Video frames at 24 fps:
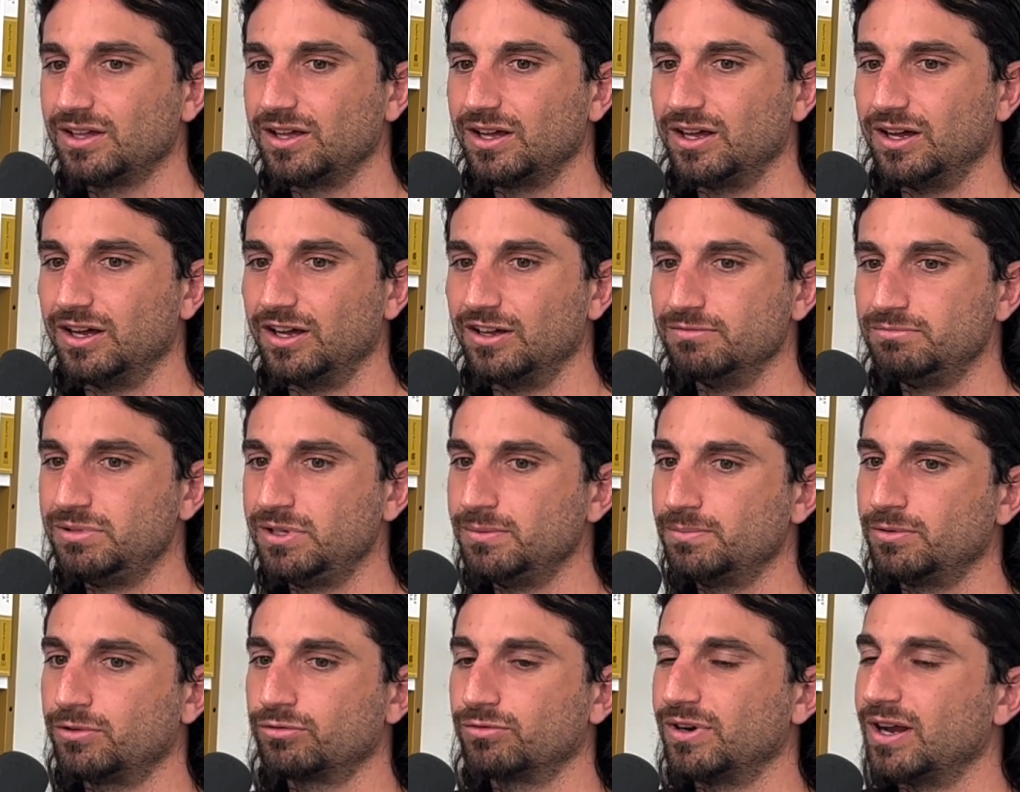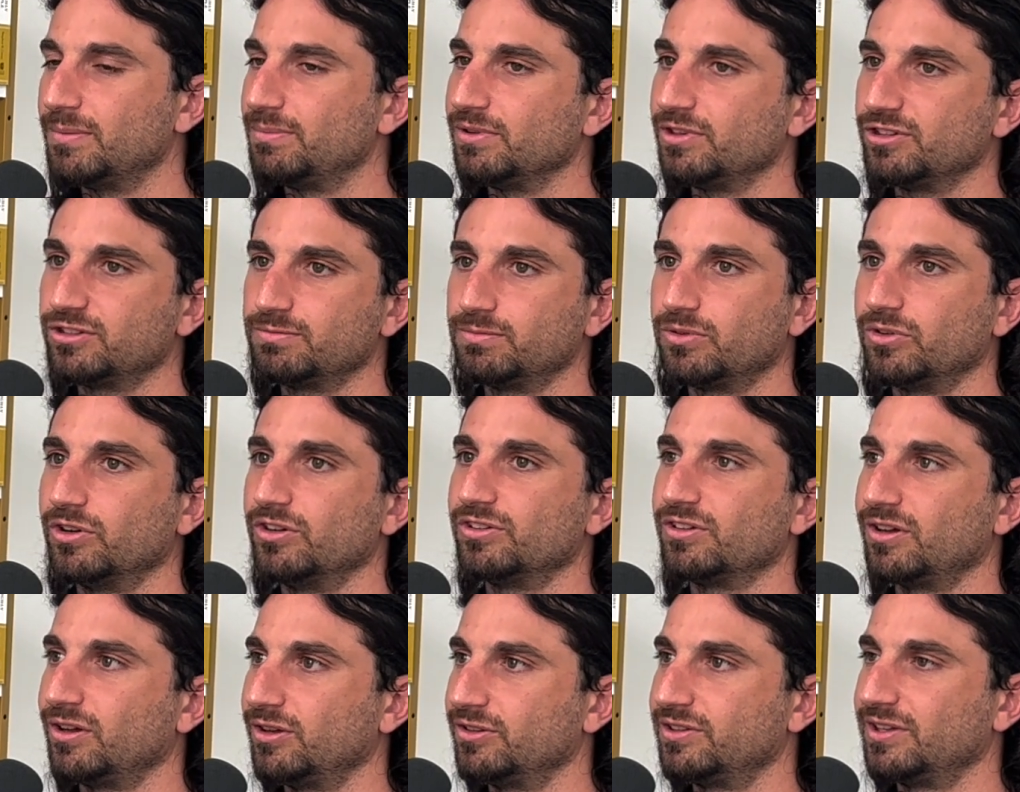uh, people repping
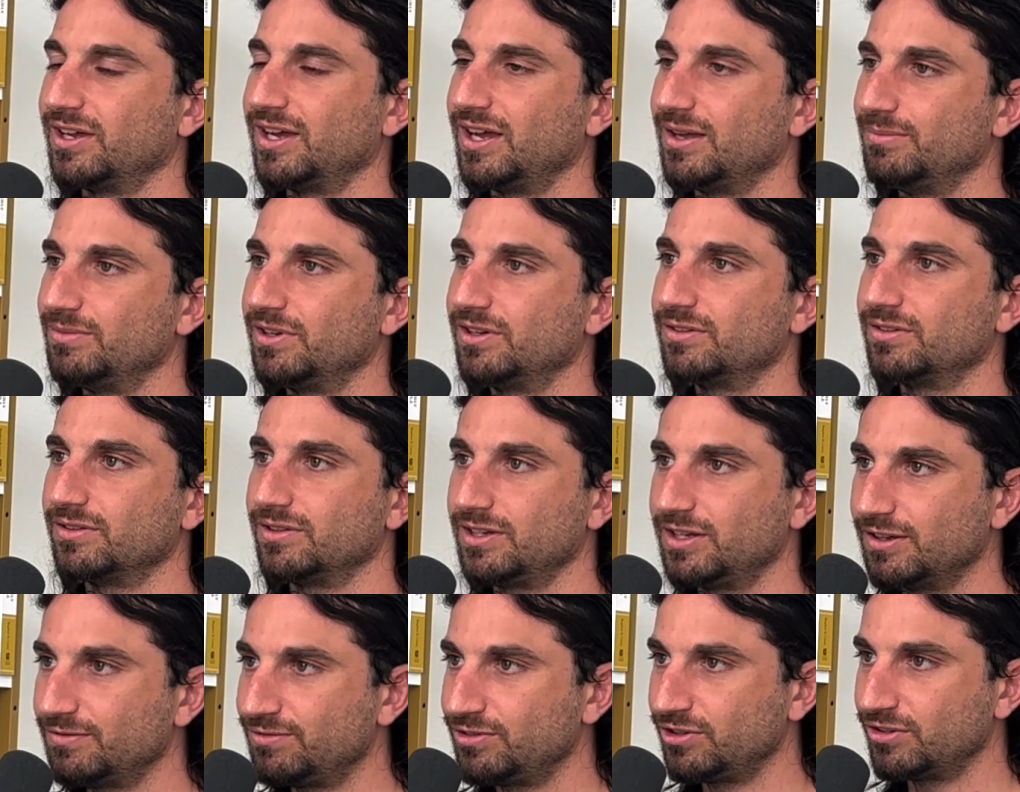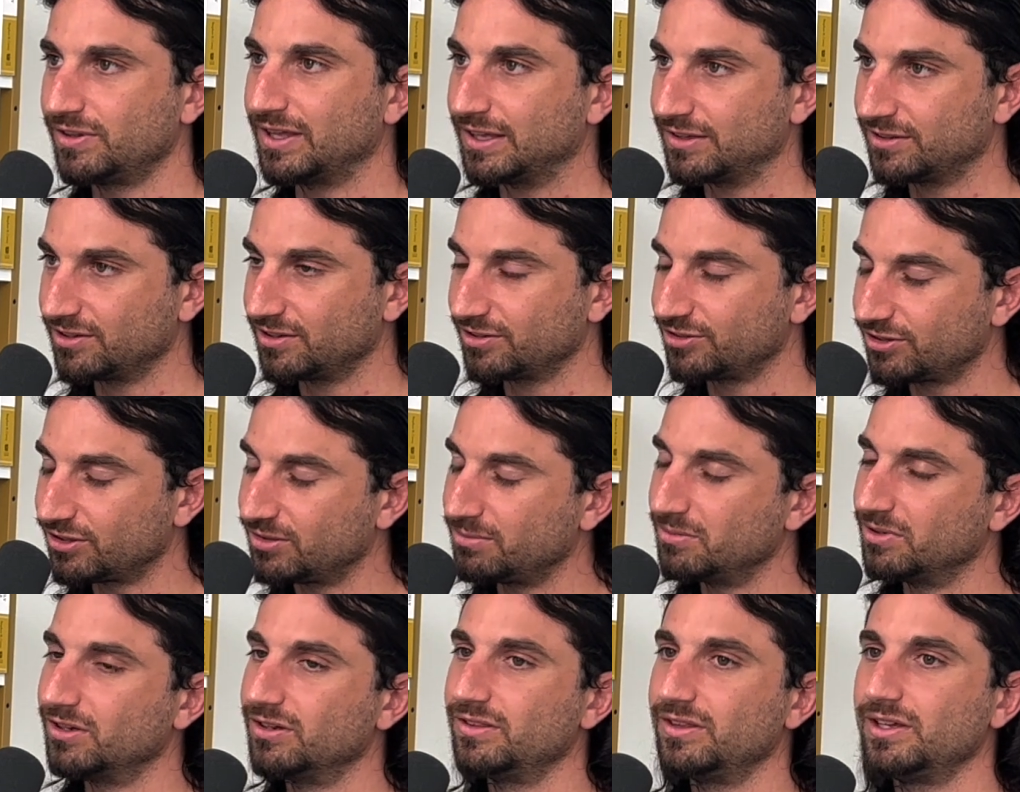sports all the time because it gives you that sense of
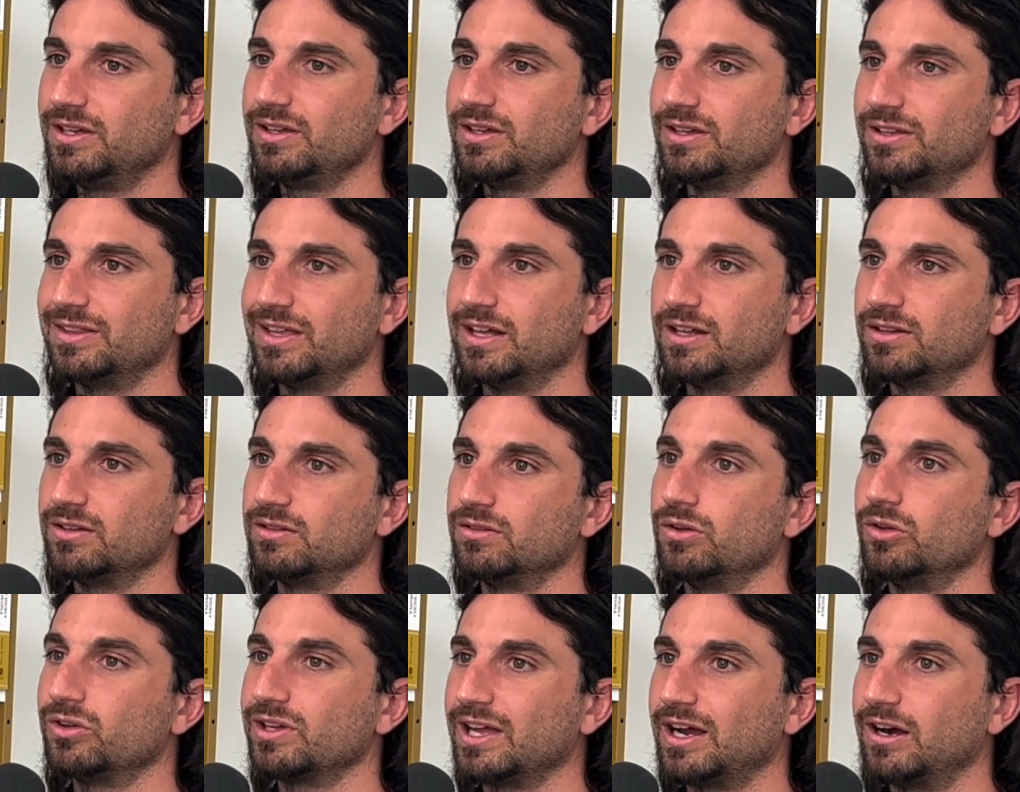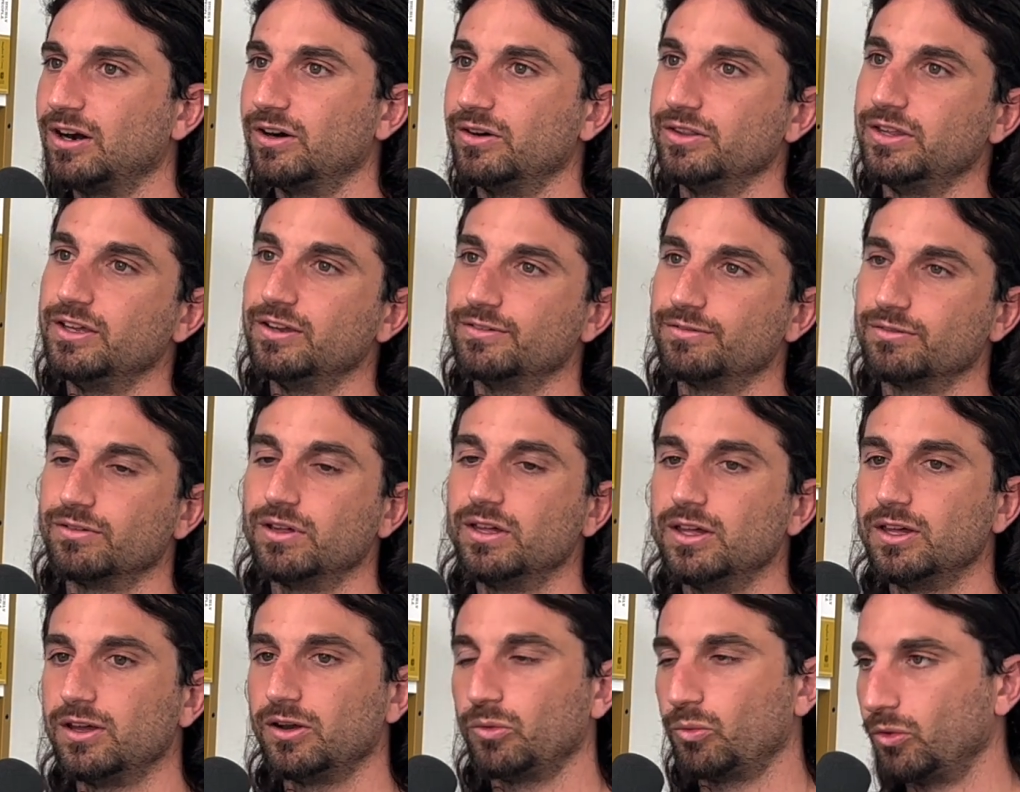community and that locality of
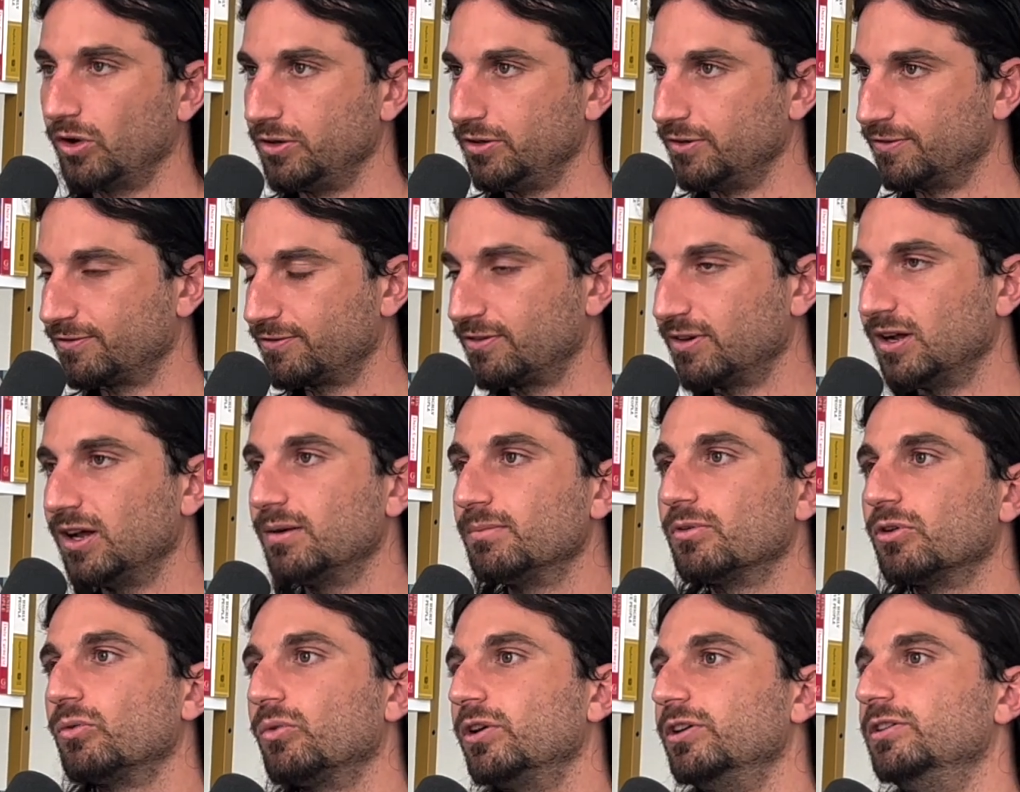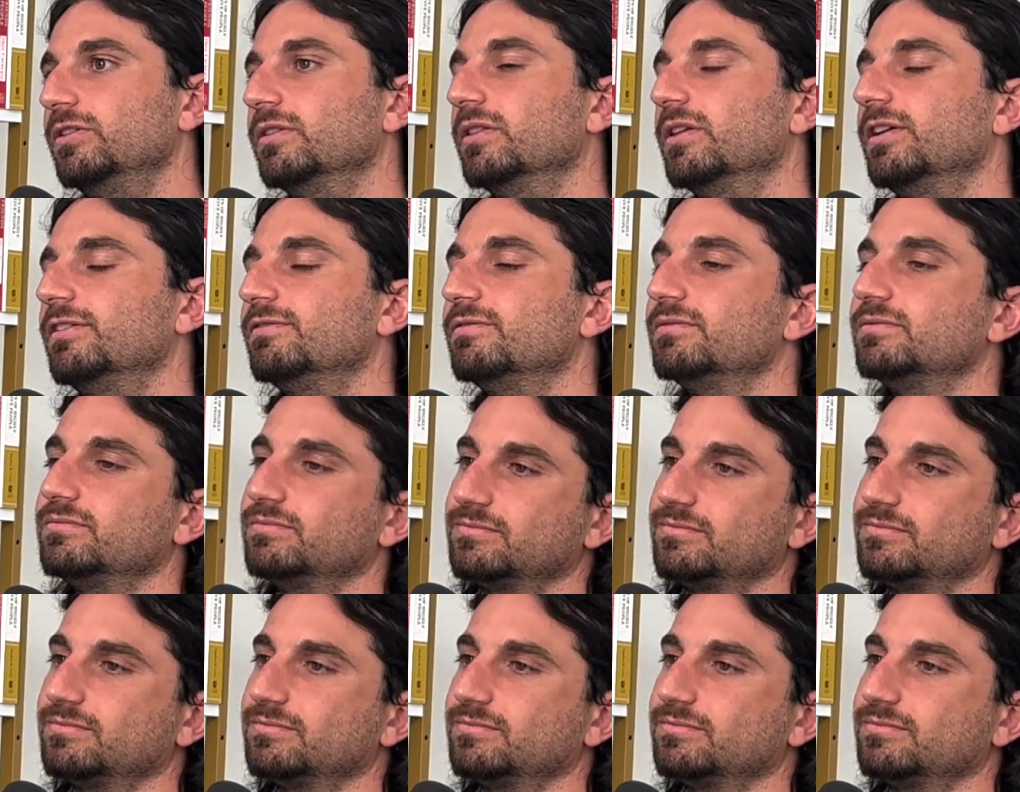where you're from or where you live.